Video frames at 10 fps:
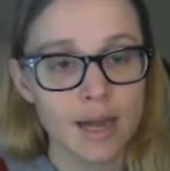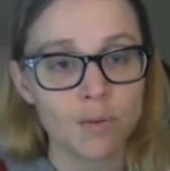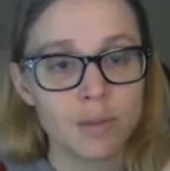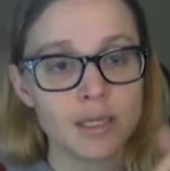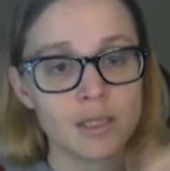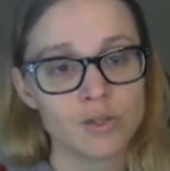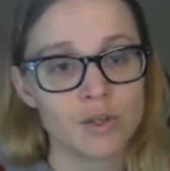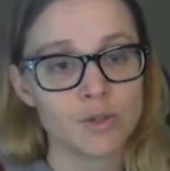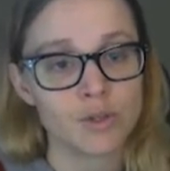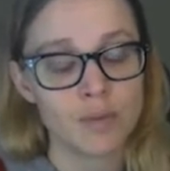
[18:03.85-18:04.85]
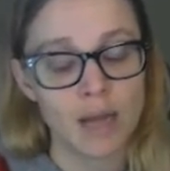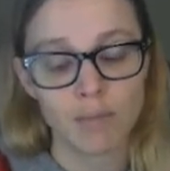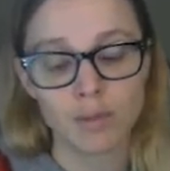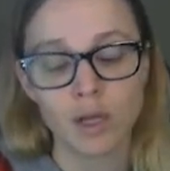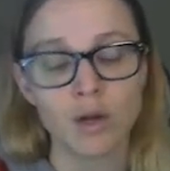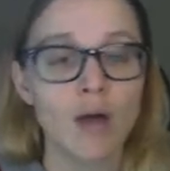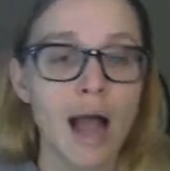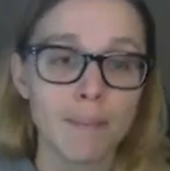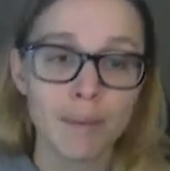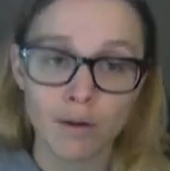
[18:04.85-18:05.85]
will be in the description down below.
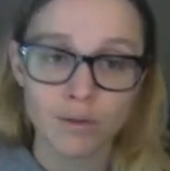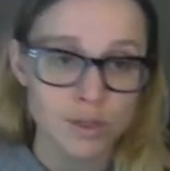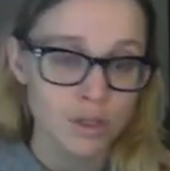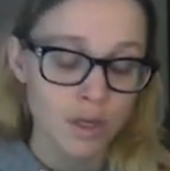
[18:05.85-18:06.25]
I post